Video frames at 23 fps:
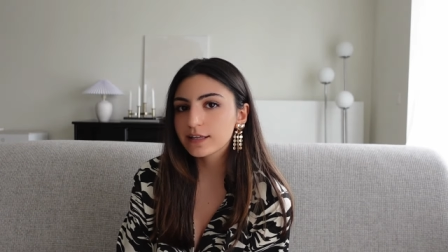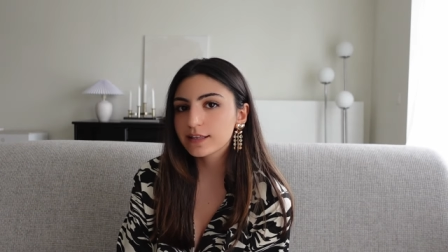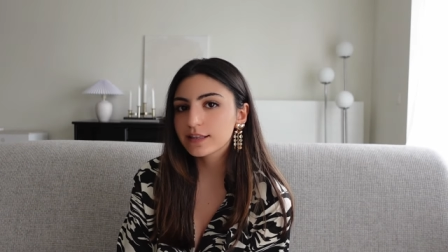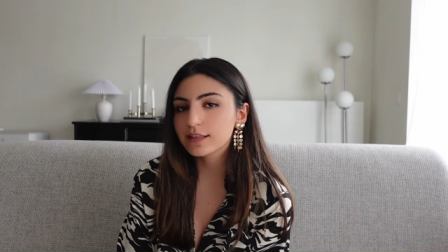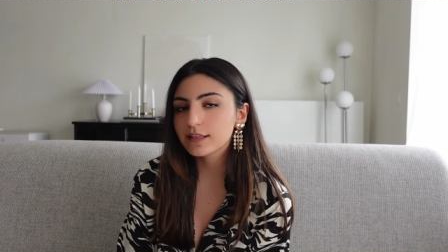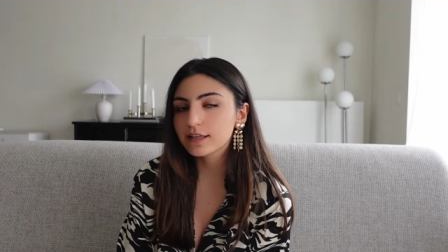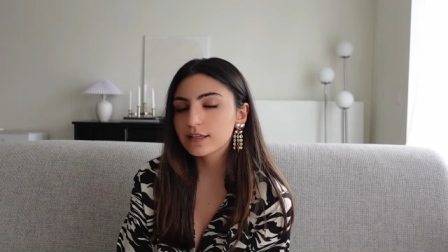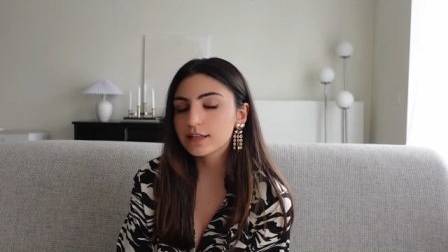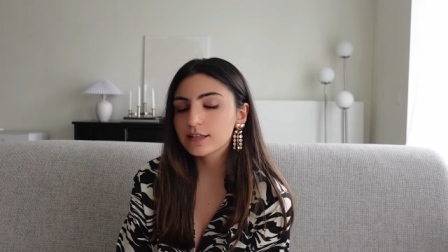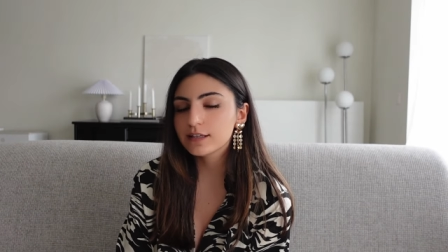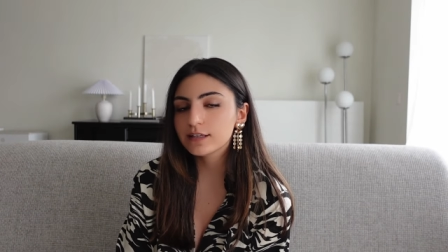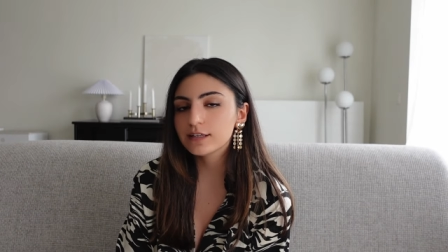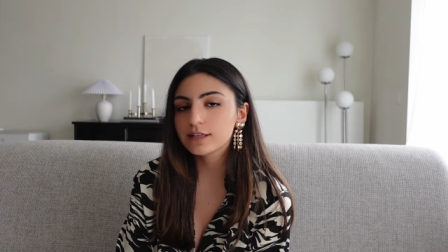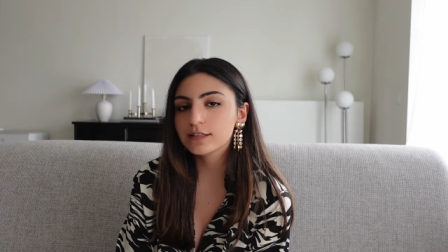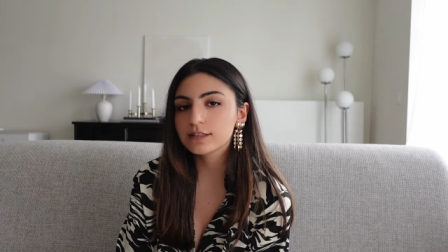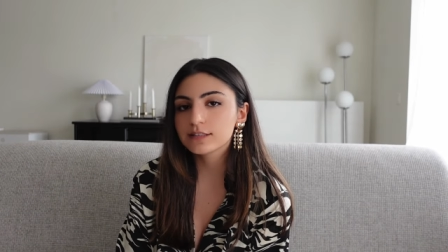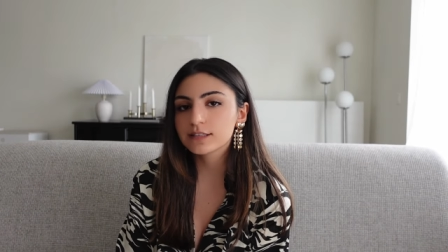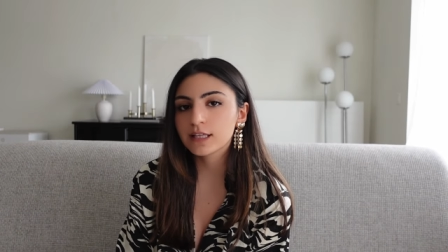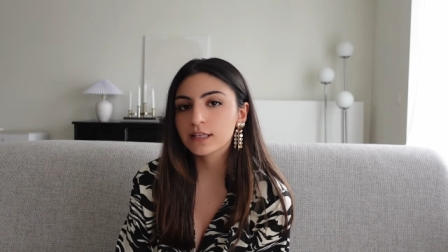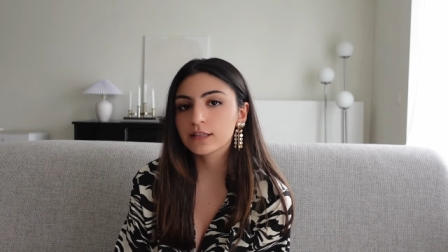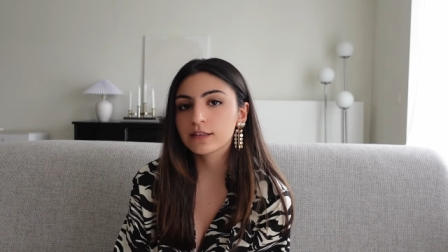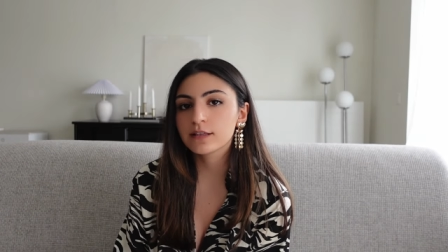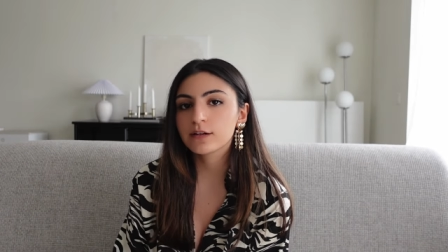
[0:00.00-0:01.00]
and that is
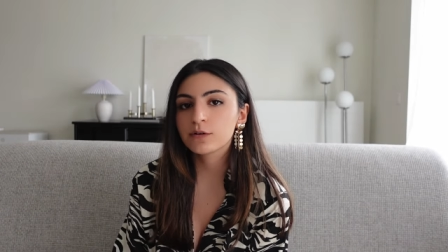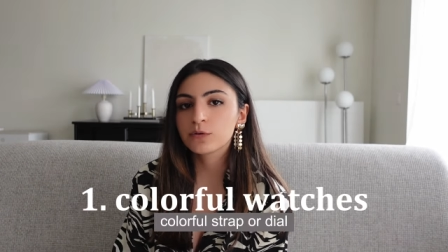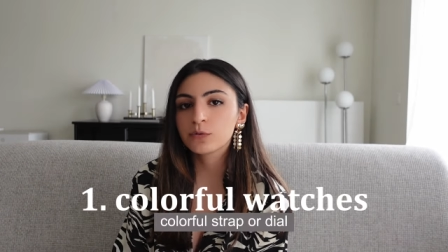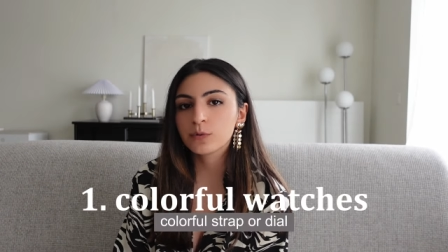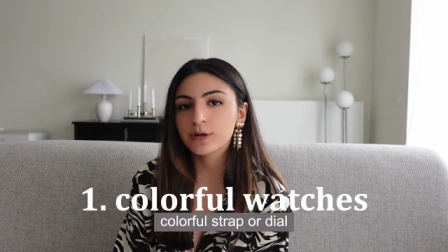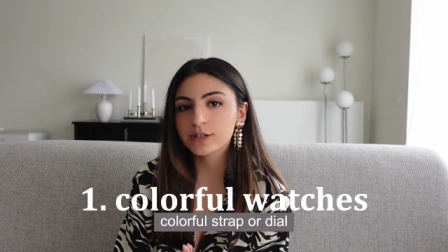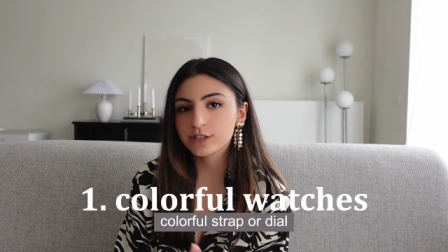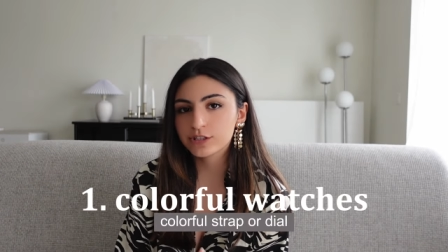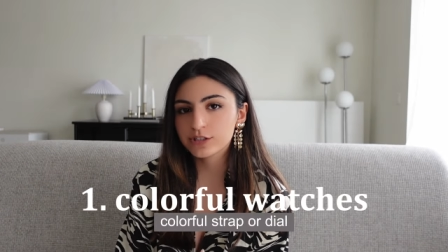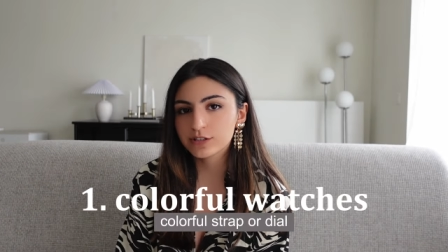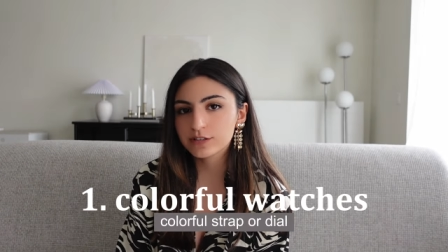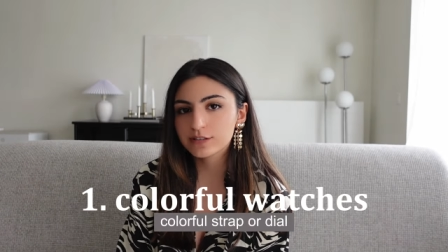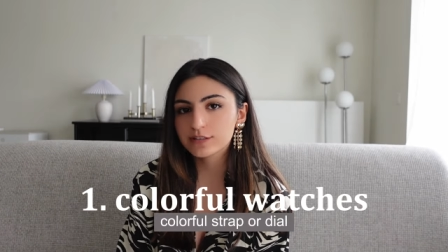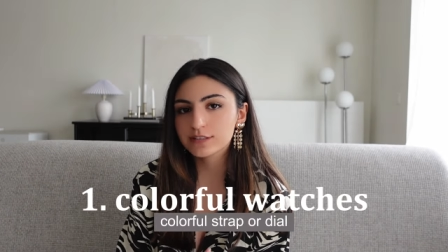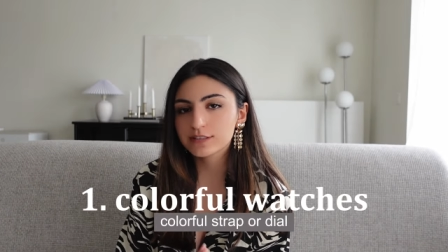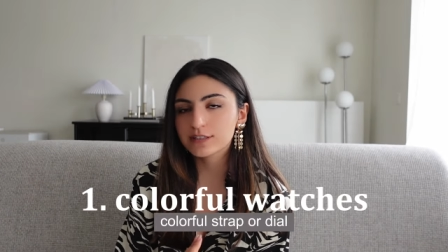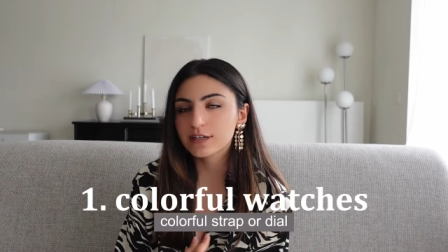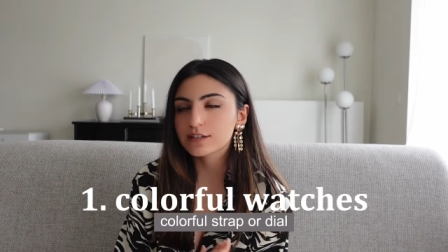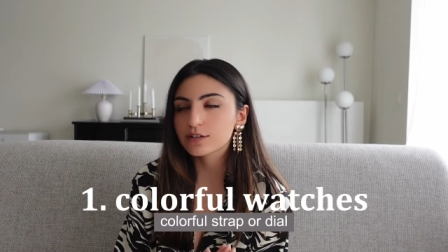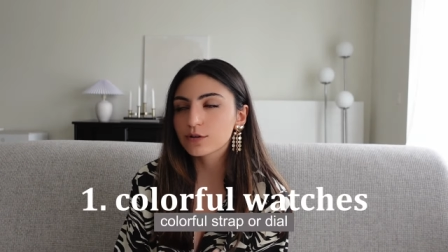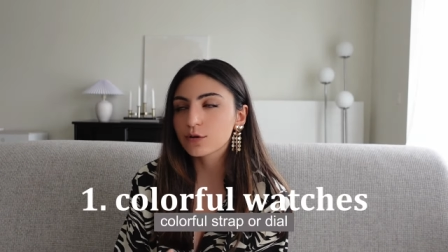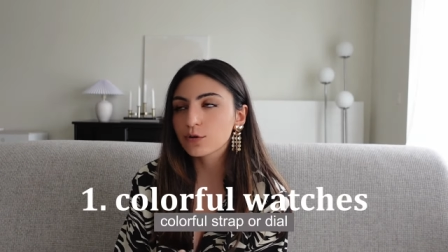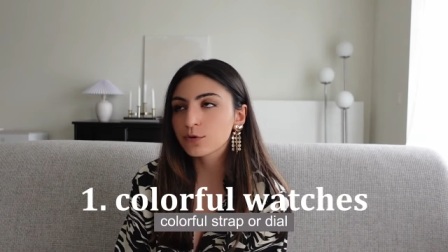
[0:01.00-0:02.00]
that their watches
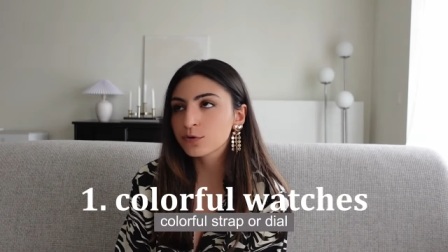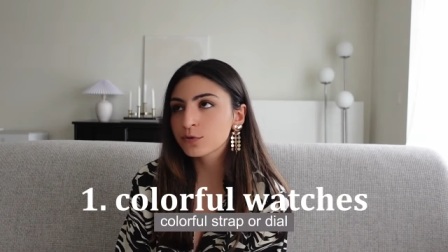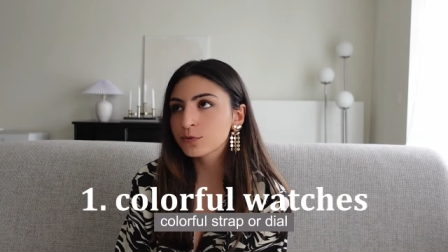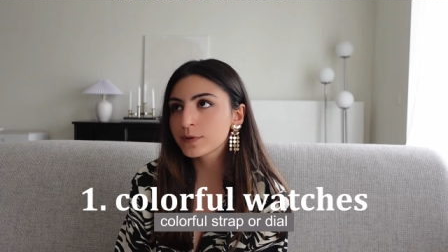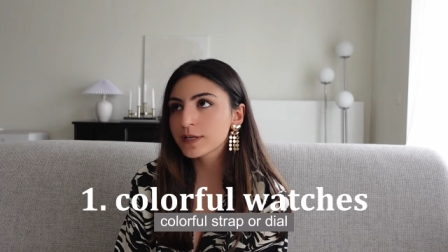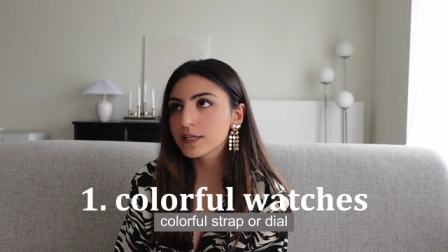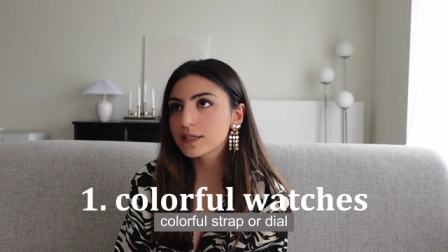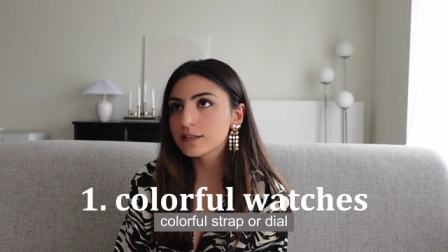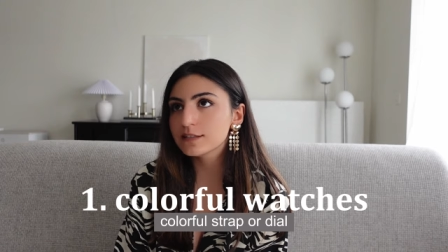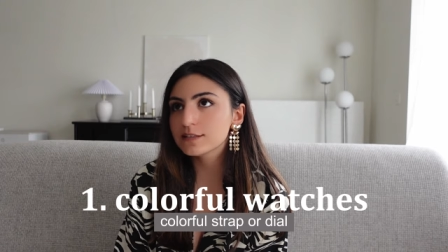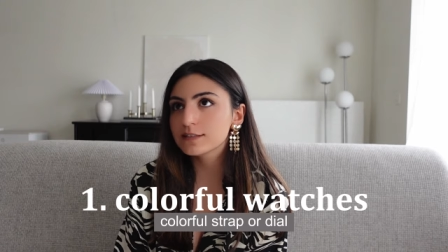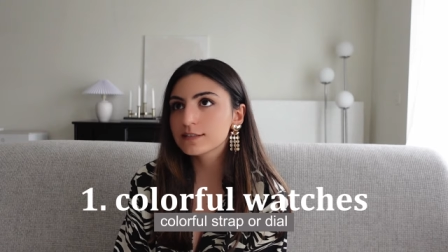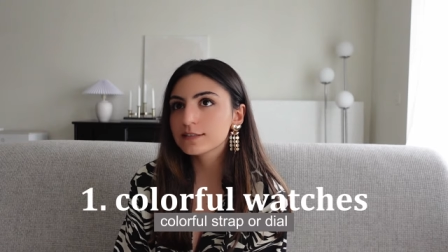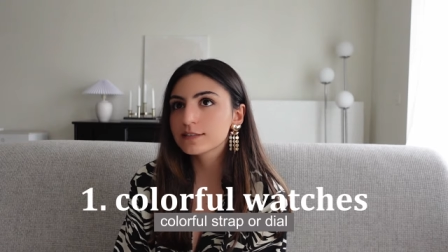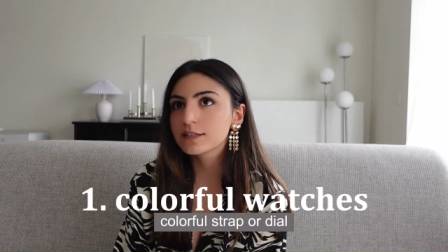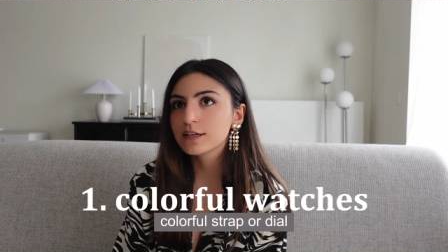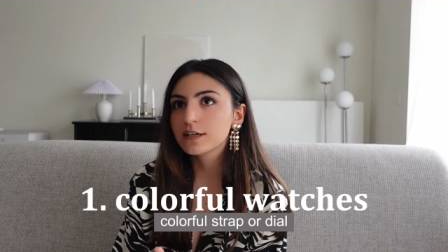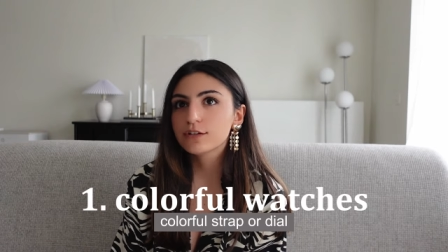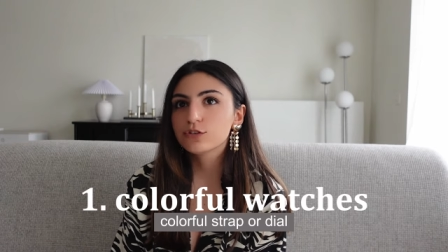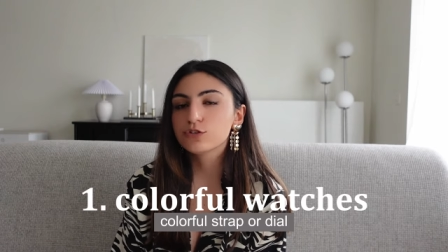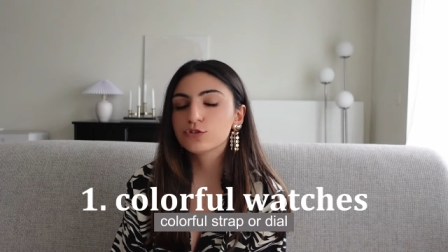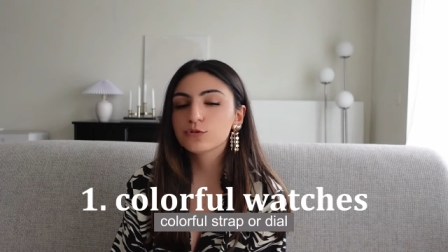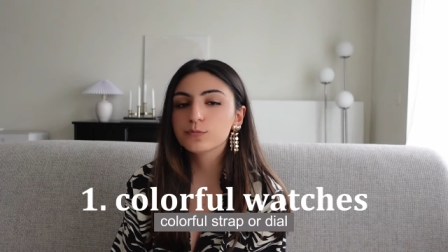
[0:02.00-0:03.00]
are
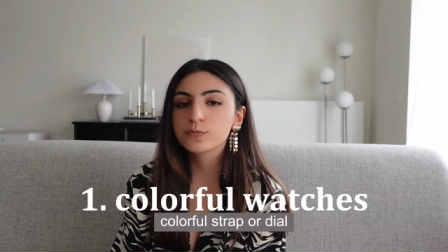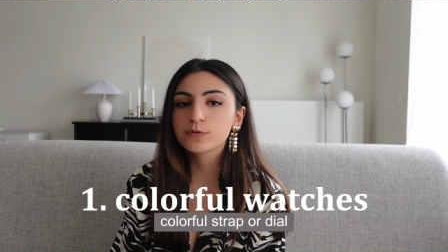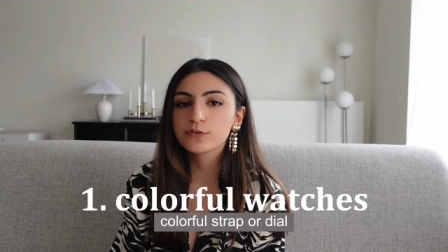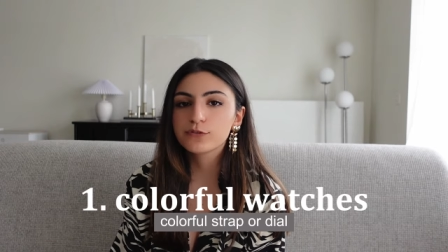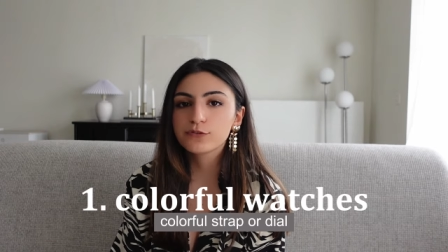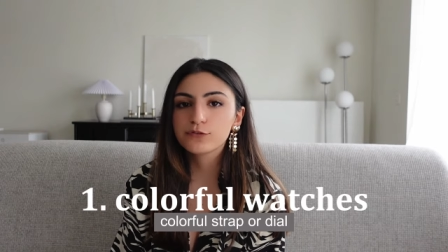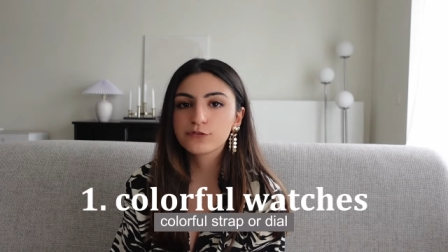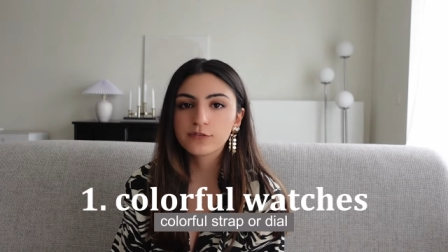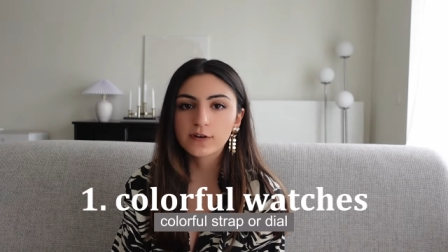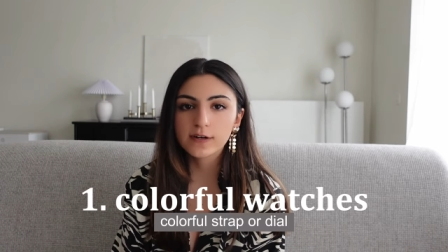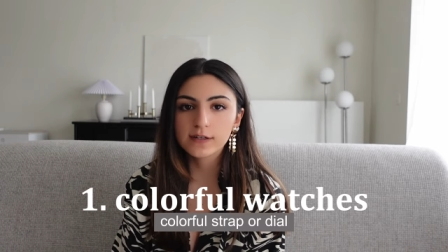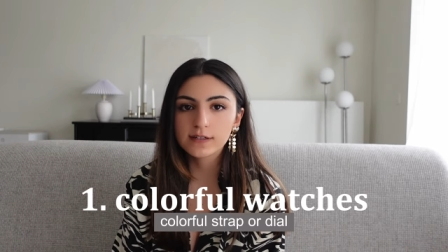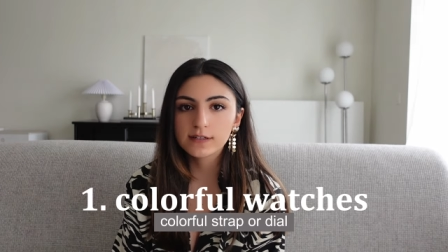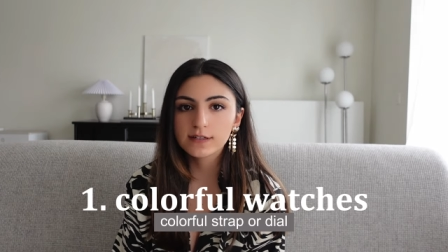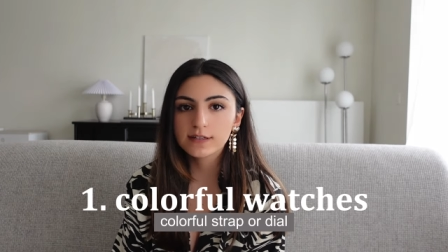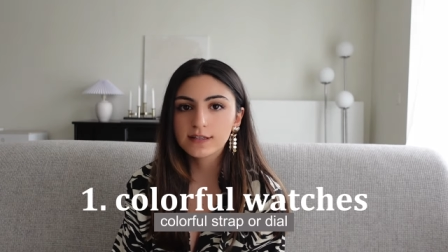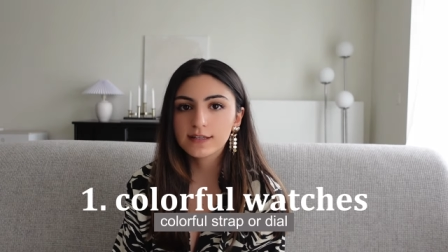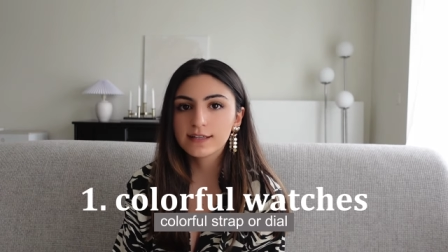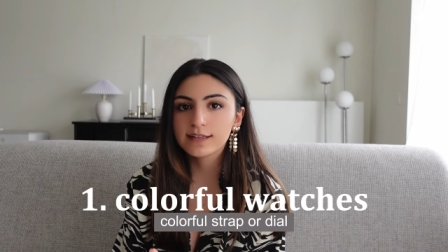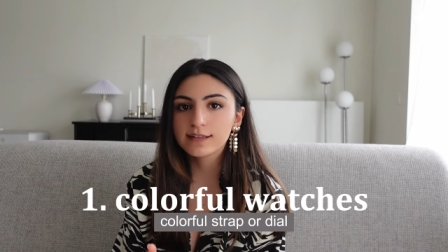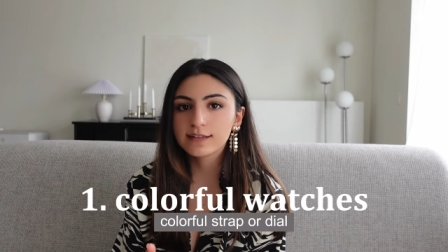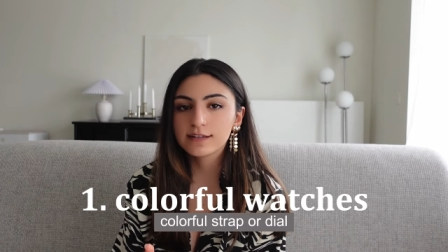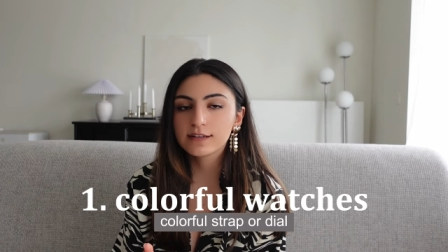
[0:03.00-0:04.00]
always super fun
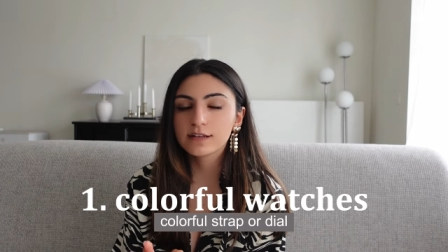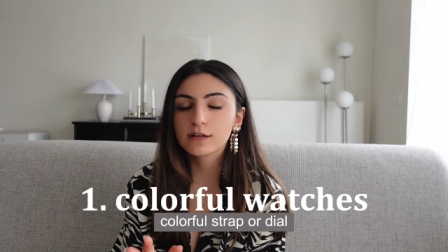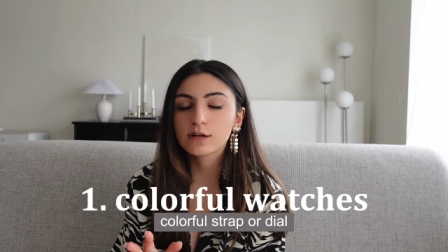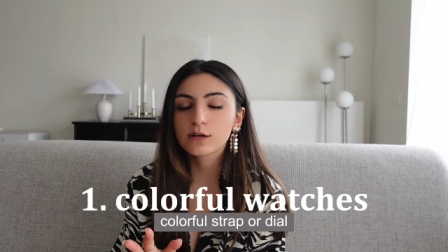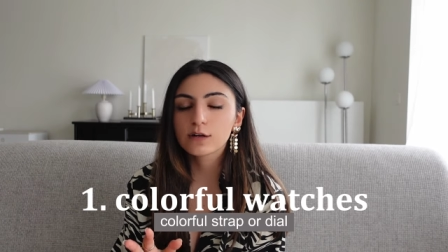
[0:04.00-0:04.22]
and